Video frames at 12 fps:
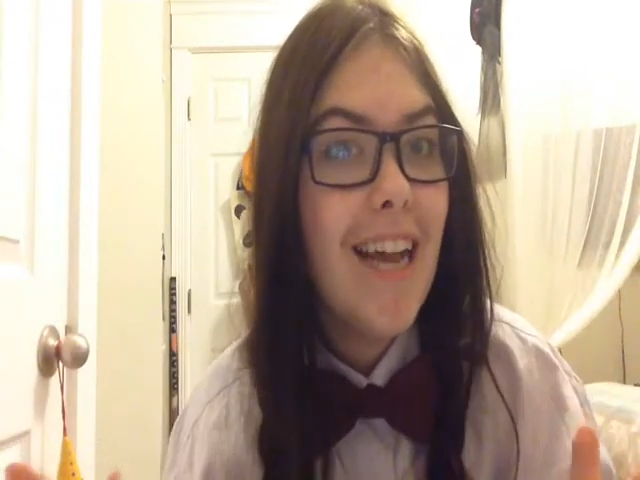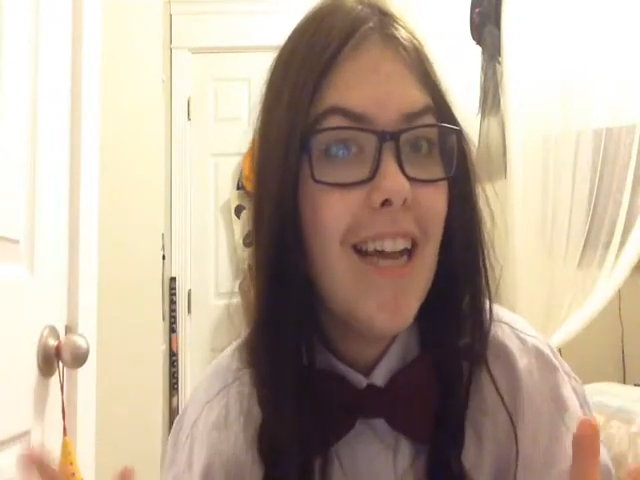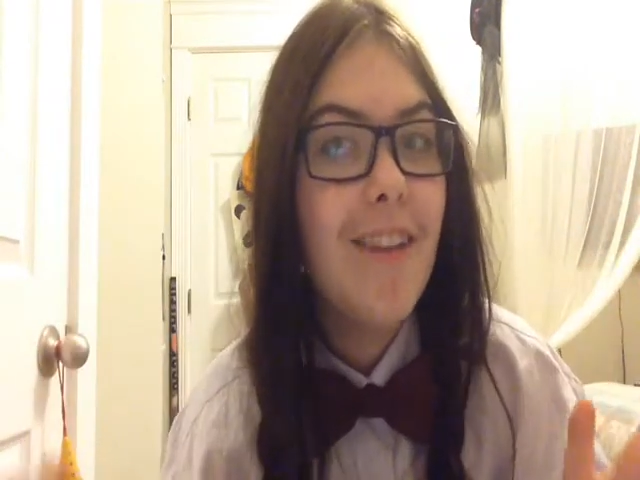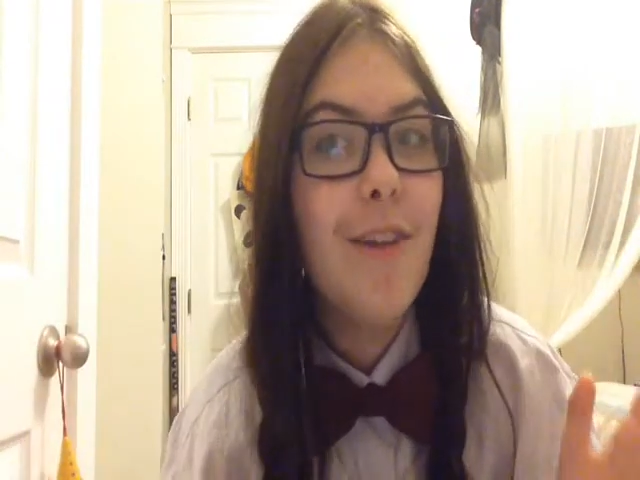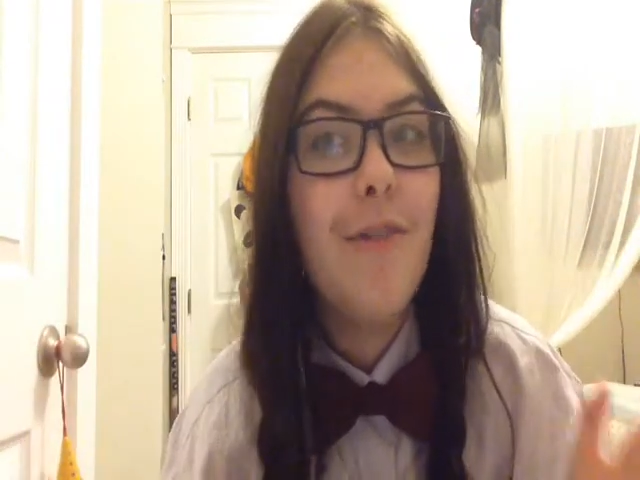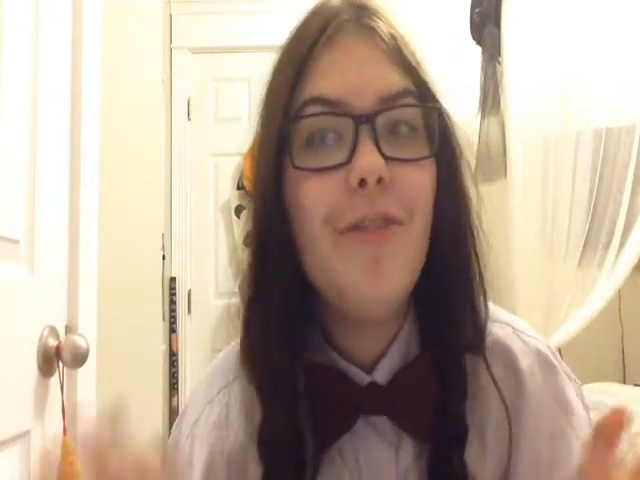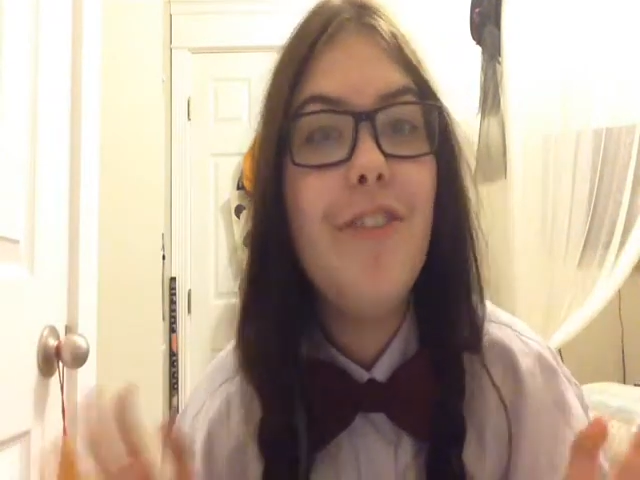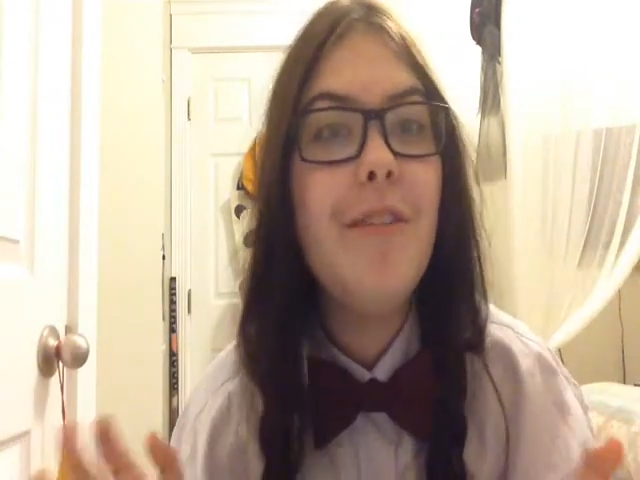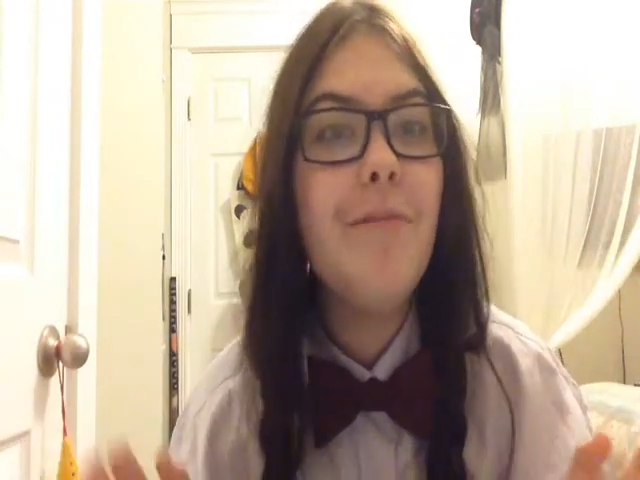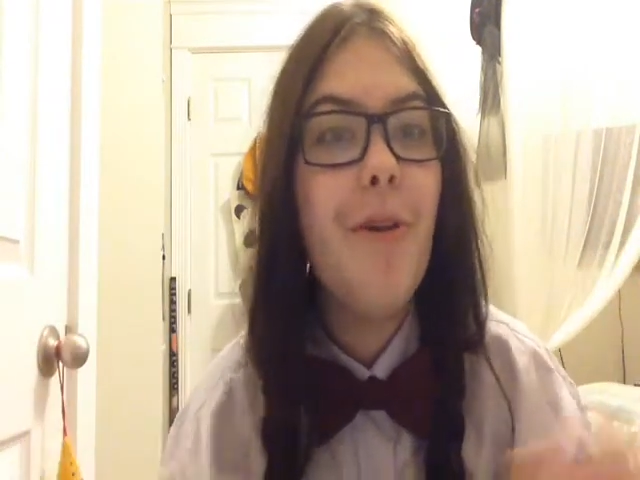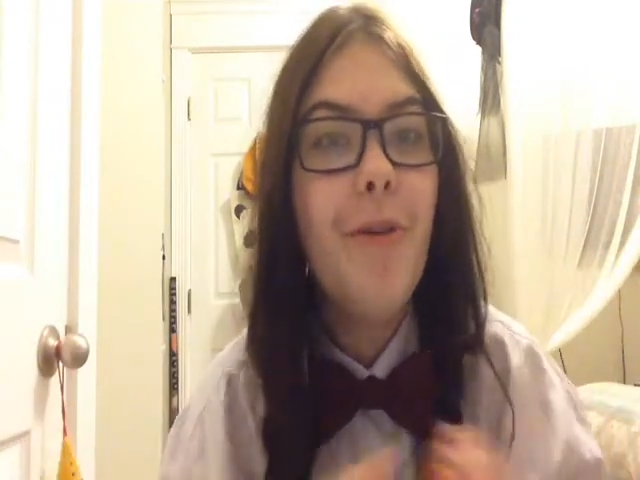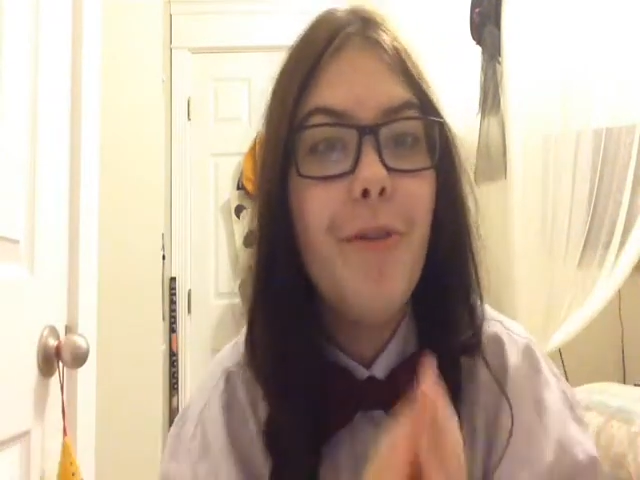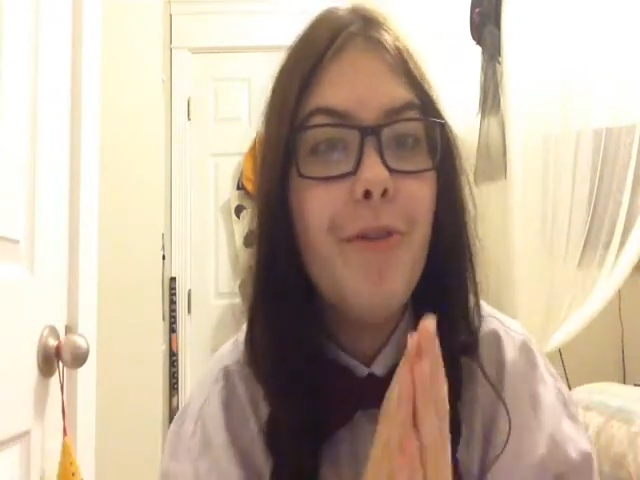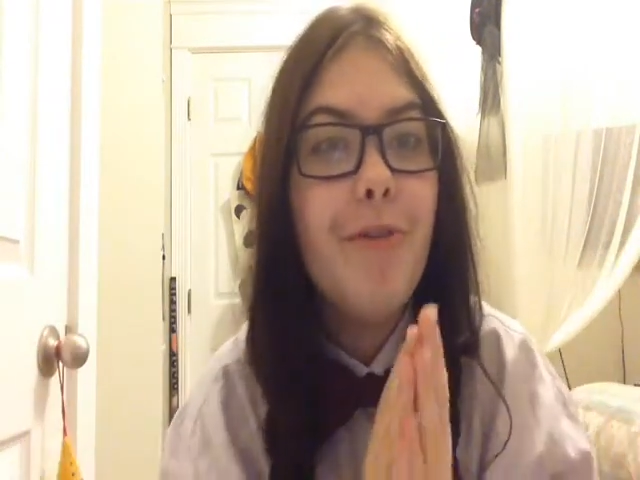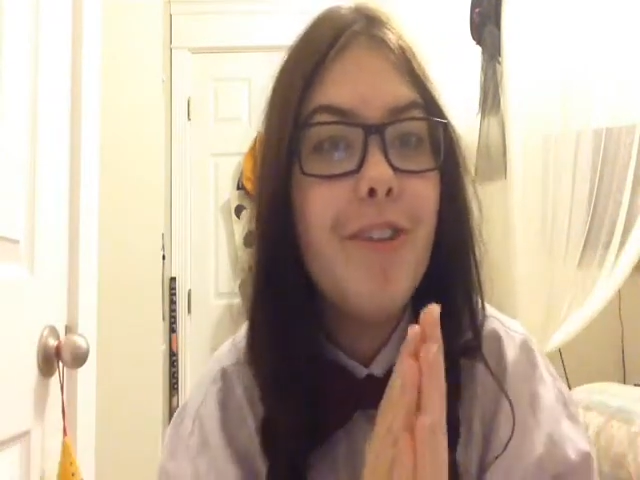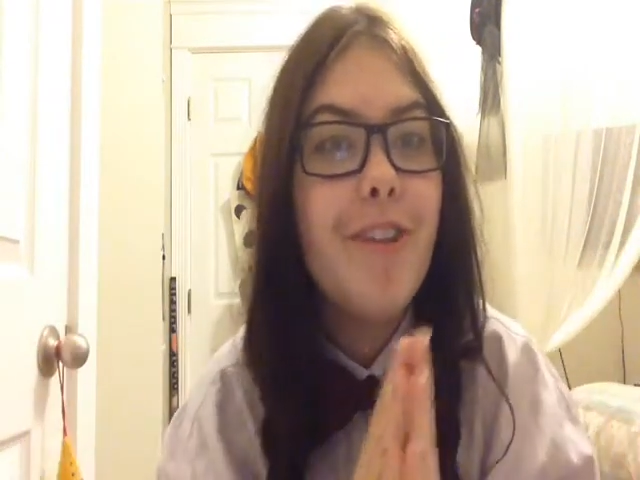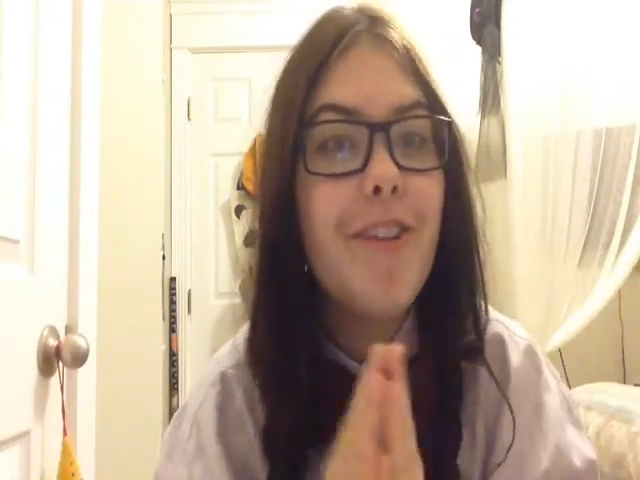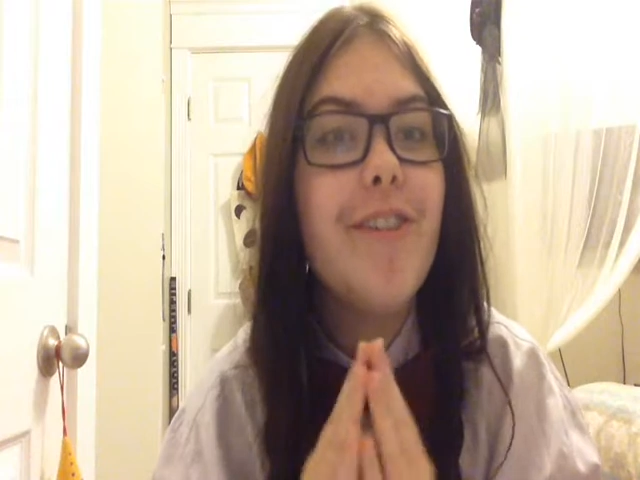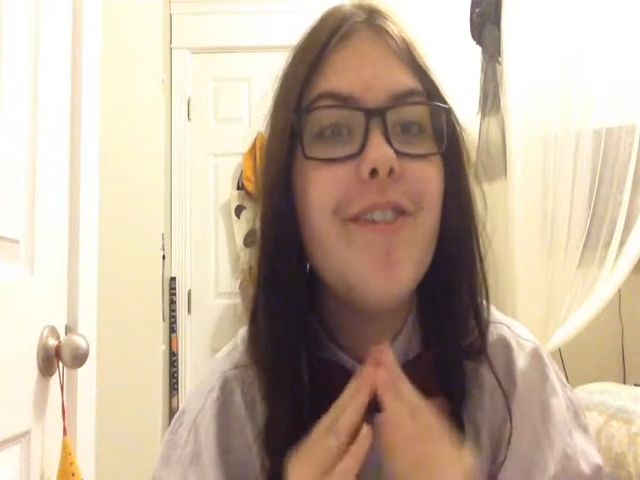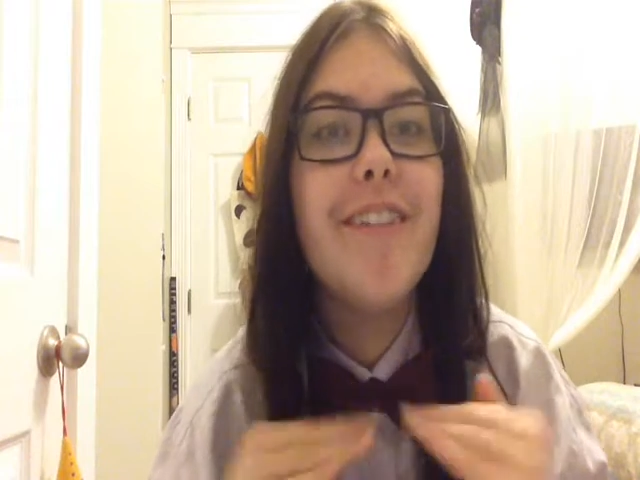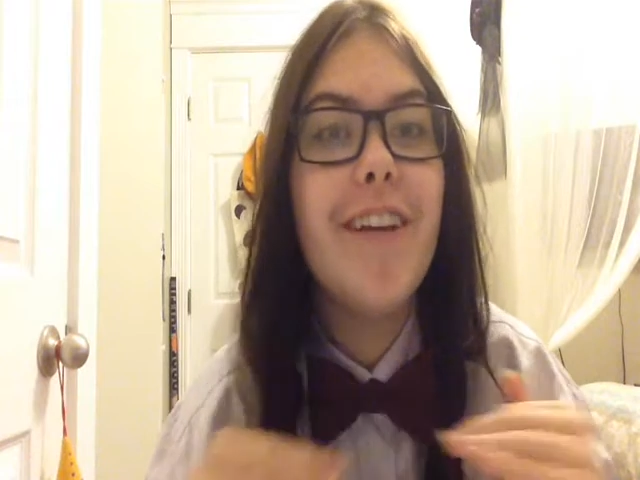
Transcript: I loved seeing all of the Doctors